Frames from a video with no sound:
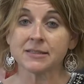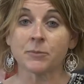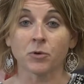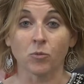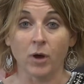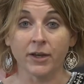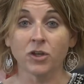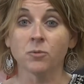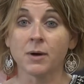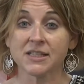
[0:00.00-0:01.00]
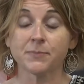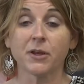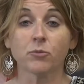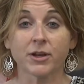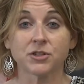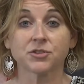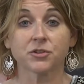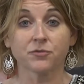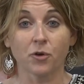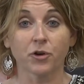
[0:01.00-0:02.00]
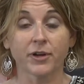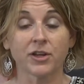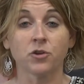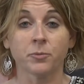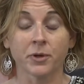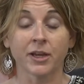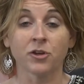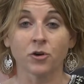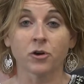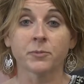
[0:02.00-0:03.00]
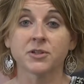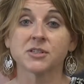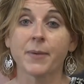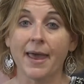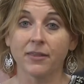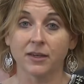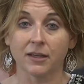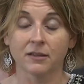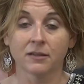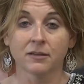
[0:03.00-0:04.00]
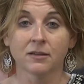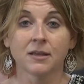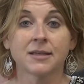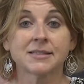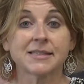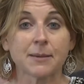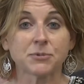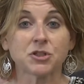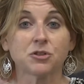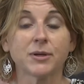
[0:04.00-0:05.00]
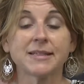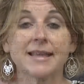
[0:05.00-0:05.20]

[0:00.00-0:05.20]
number one, you must be a registered voter in your municipality. Step two is